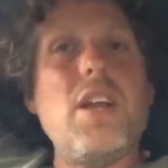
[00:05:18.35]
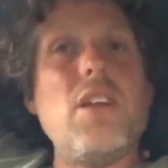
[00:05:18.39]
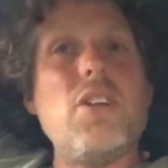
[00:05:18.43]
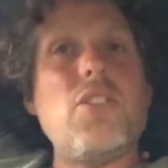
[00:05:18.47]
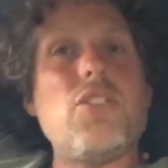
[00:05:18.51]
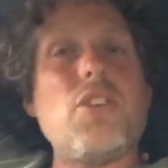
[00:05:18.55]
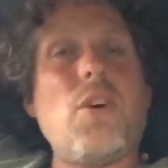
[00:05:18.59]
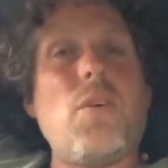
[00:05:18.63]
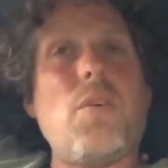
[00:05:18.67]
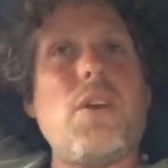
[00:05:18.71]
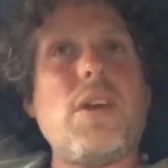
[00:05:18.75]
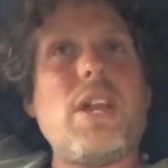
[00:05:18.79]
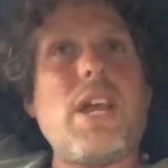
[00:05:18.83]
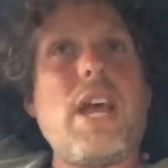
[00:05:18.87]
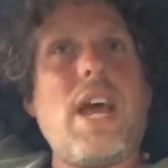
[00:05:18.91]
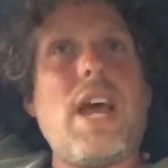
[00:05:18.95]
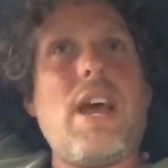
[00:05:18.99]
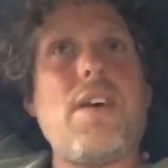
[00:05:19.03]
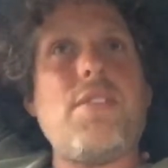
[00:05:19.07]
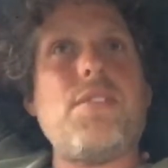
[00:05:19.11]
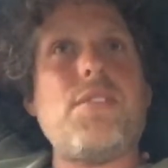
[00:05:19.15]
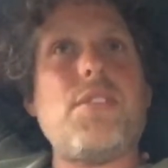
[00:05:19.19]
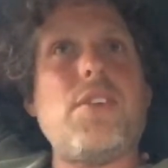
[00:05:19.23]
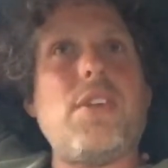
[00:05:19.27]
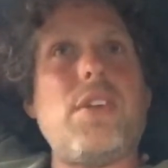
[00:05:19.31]
So I'd
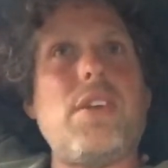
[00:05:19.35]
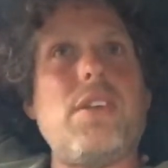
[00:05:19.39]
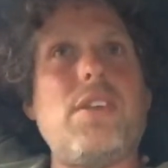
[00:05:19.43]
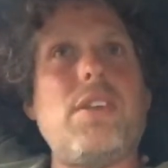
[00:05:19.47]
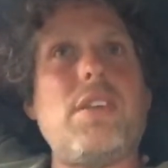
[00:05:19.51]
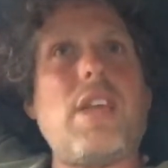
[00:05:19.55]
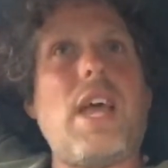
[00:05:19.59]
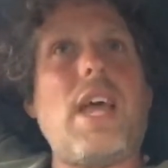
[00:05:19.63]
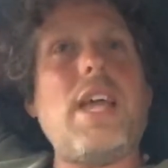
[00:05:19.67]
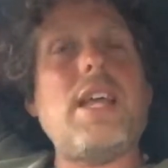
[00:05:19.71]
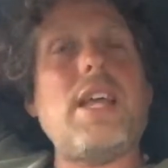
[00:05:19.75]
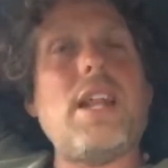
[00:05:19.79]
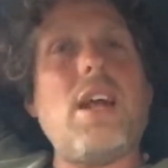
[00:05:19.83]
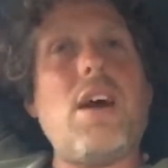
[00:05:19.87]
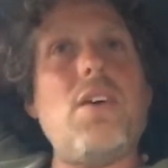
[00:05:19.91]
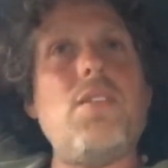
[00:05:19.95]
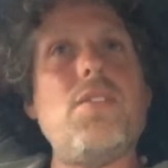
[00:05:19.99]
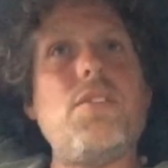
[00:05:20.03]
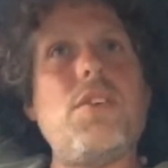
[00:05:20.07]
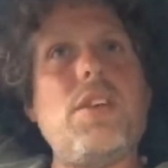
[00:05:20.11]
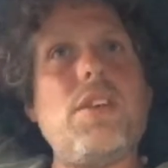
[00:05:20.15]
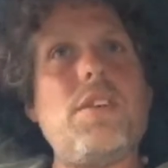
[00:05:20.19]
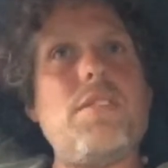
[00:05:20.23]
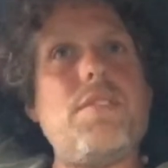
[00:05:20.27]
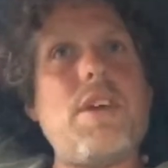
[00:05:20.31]
have to take it
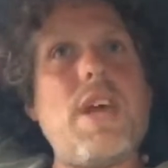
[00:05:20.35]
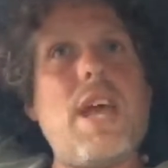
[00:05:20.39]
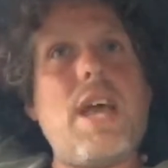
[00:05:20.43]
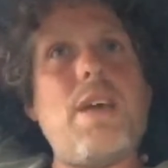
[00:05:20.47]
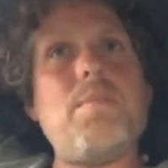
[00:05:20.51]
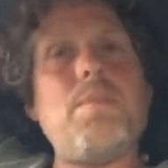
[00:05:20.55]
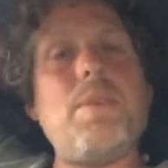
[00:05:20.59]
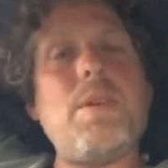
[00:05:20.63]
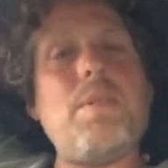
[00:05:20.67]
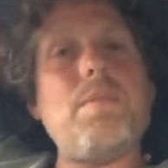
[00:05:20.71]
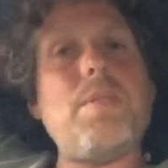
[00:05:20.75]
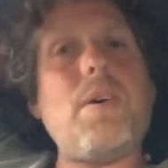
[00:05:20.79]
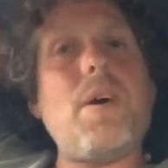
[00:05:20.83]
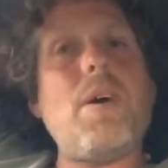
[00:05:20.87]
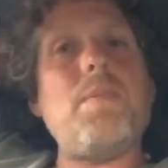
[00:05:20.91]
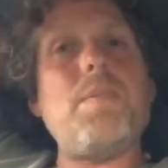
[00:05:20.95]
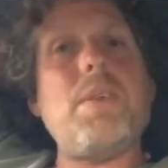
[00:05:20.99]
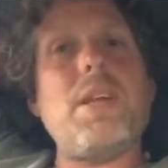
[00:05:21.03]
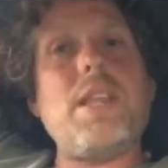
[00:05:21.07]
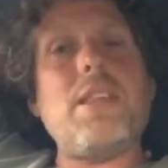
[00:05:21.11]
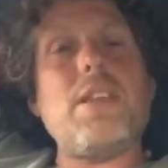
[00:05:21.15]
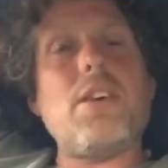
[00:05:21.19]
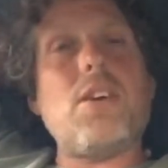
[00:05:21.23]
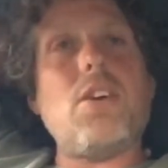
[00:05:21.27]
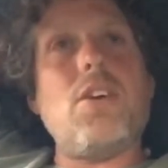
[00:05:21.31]
over in the van bit by
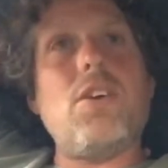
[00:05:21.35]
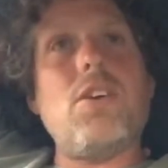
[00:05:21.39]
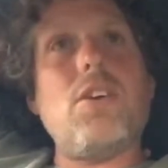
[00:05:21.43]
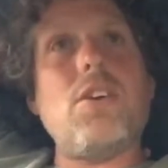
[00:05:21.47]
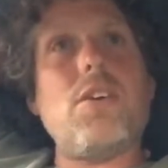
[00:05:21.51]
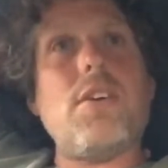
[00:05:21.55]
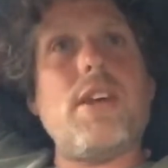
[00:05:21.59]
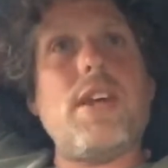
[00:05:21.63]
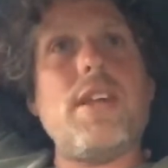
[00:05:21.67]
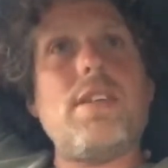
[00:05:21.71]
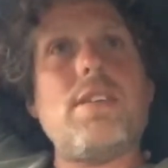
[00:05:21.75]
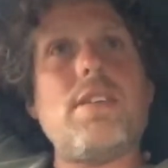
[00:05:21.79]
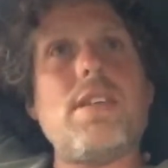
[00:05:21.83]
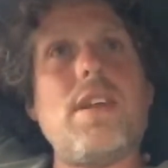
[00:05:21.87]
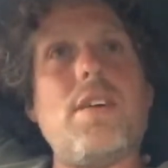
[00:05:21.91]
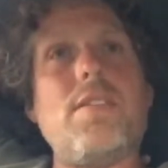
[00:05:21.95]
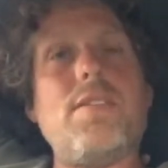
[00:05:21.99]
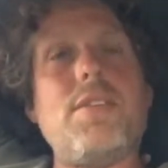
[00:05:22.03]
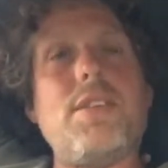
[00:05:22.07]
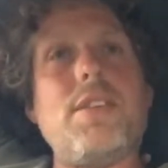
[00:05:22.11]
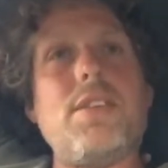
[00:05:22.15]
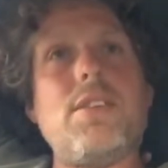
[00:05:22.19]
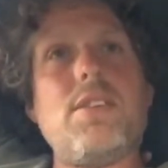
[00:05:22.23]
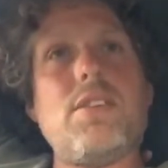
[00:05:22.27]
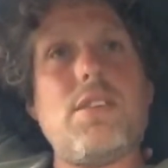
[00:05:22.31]
bit, the concrete
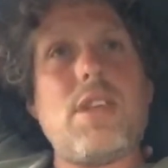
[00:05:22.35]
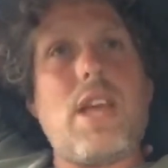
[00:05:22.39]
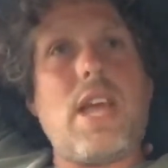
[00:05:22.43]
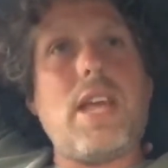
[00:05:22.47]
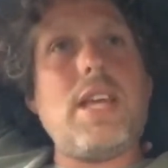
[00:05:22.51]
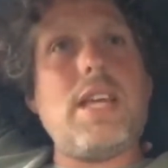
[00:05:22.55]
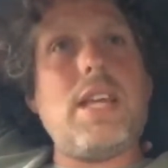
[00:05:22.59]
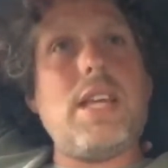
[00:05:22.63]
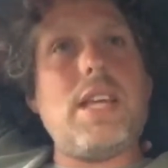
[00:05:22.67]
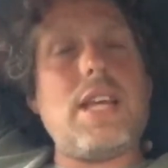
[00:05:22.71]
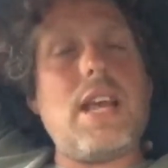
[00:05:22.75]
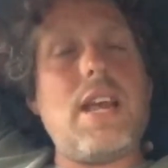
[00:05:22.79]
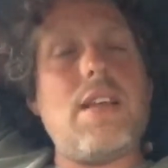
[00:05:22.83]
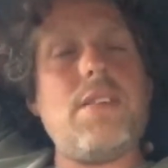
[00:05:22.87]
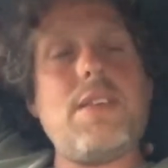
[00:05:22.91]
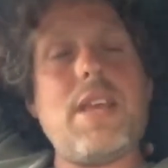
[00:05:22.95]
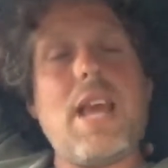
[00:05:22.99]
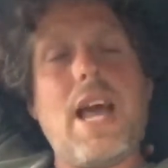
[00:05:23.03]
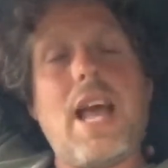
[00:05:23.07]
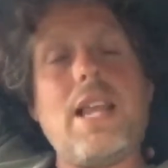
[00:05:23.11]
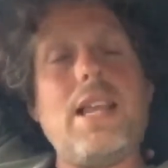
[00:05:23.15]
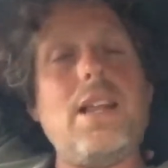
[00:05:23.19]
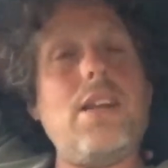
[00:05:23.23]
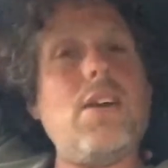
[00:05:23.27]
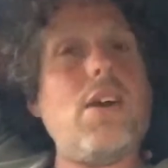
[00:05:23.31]
stuff, and take it down the
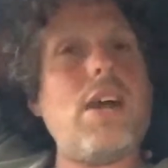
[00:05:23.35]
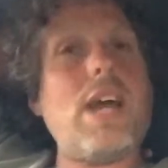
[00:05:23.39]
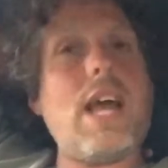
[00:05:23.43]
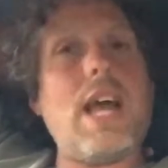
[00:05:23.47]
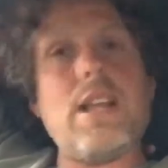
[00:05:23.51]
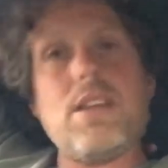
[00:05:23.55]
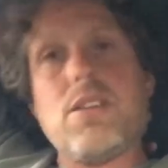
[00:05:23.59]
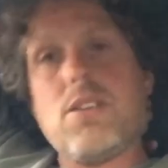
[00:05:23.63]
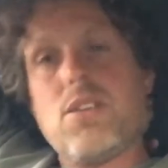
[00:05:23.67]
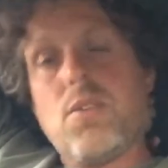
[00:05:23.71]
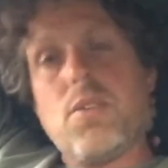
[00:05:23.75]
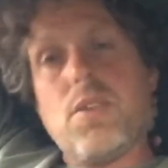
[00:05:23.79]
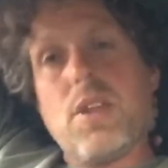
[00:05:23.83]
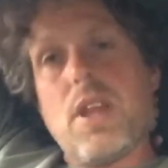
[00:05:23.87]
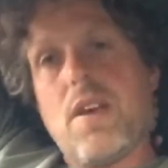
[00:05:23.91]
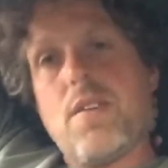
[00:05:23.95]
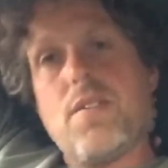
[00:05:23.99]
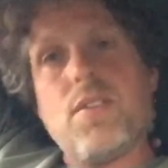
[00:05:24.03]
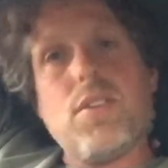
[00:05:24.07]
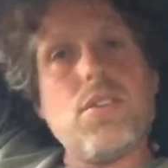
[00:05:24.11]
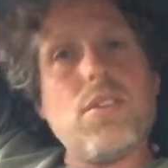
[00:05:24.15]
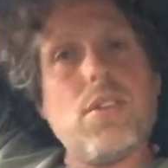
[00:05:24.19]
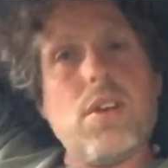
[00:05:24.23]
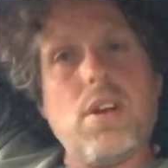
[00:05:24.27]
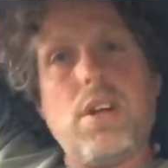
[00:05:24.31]
alley like I had to do with the
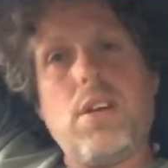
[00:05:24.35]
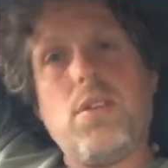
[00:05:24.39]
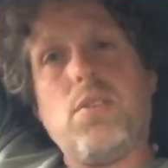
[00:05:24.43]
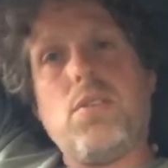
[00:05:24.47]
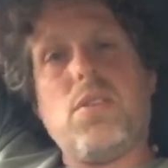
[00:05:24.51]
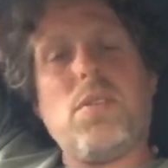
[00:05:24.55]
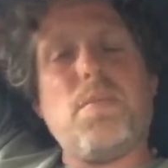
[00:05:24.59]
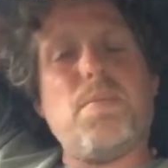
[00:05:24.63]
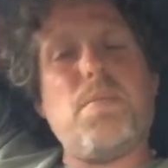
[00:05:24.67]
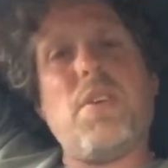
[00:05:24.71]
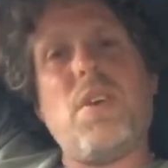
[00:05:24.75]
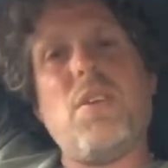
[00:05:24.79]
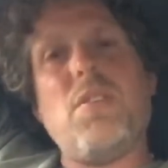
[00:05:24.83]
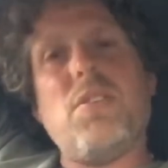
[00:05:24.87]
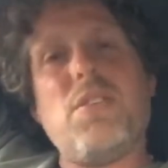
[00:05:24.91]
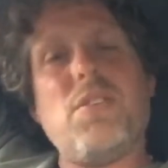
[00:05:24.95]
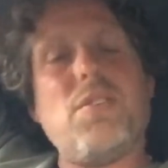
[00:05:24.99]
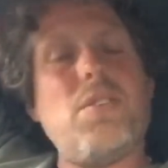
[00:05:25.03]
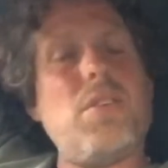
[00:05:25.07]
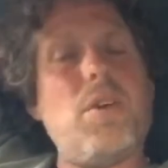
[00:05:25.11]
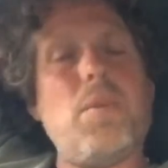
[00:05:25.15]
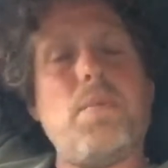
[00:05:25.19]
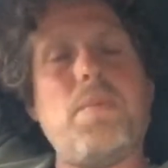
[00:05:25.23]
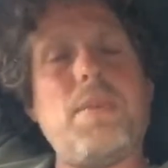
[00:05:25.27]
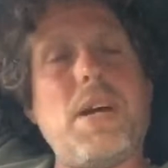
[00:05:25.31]
other side. It was a
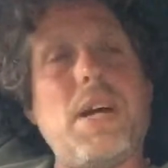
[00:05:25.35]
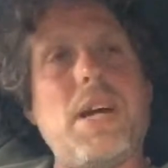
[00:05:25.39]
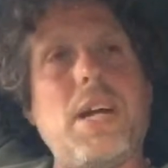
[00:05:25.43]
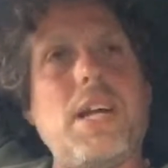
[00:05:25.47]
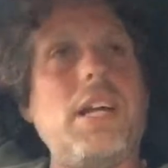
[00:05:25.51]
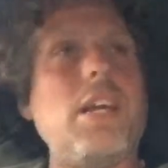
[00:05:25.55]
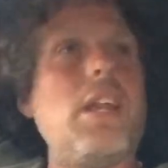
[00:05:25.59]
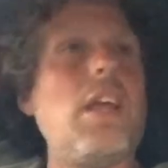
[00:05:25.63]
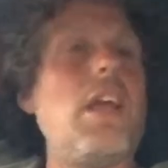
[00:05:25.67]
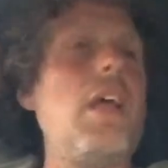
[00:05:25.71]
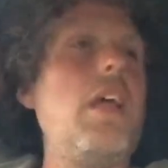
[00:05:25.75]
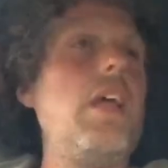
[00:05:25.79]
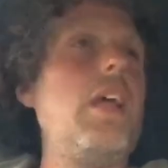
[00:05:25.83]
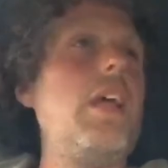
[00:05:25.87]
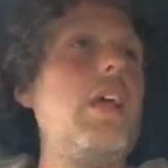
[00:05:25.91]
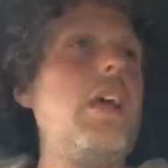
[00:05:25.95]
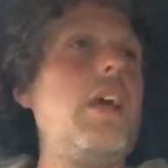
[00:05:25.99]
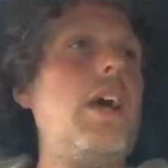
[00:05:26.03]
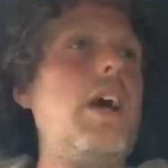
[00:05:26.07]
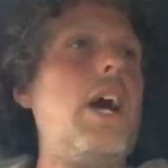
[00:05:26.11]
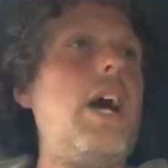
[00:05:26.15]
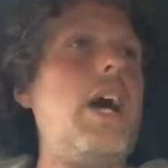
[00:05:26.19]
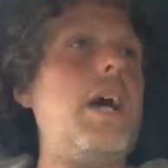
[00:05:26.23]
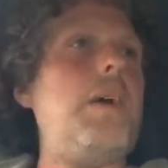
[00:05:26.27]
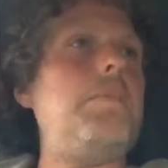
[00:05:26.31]
real pain.
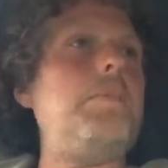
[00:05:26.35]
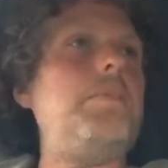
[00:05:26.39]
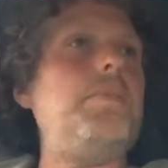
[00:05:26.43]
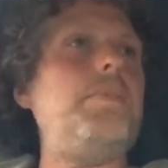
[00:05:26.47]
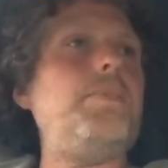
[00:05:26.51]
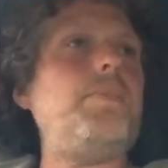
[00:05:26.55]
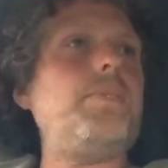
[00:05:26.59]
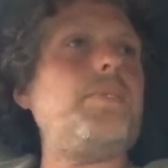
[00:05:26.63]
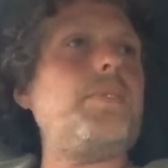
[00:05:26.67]
And